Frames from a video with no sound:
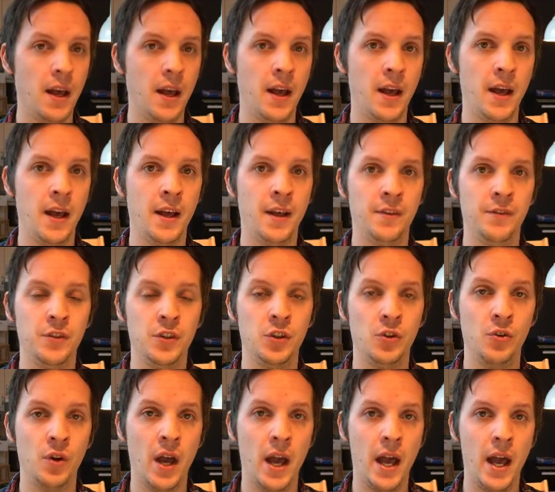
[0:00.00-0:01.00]
and
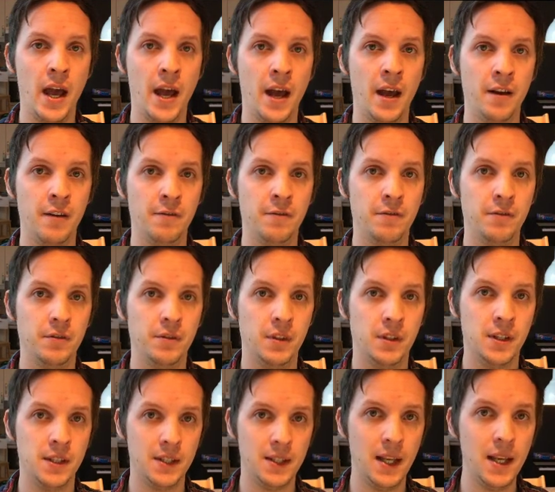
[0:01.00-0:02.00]
you have
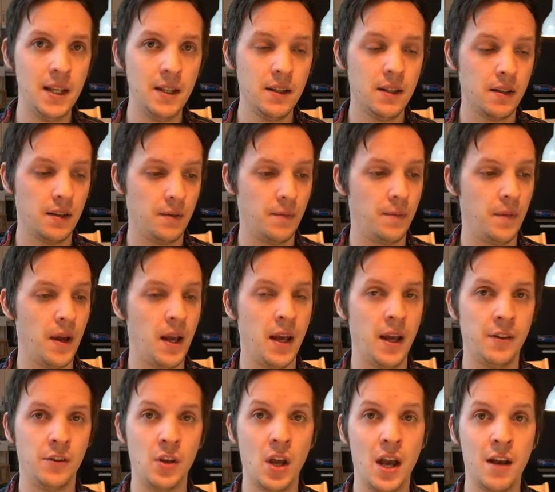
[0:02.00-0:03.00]
the state
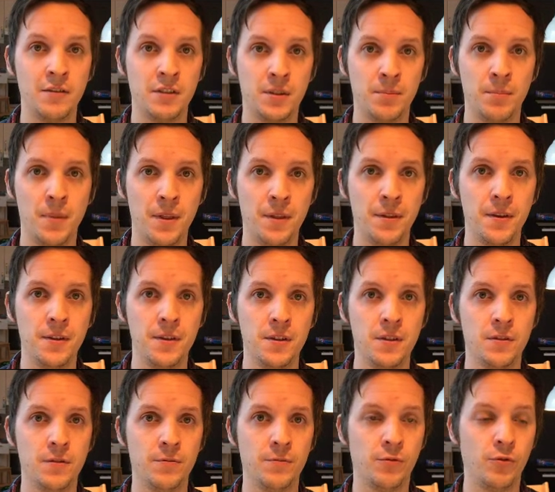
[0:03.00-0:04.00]
and you have some
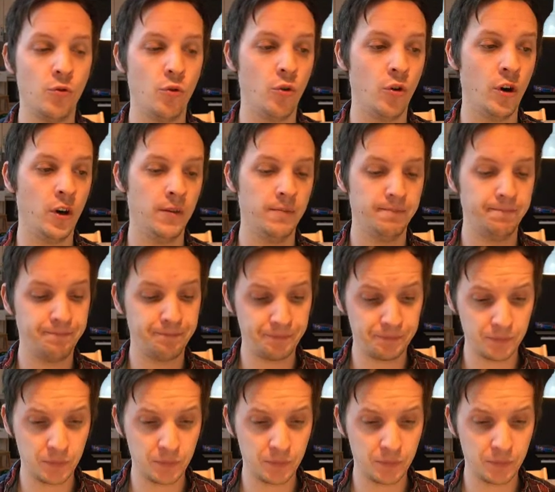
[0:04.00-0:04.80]
methods for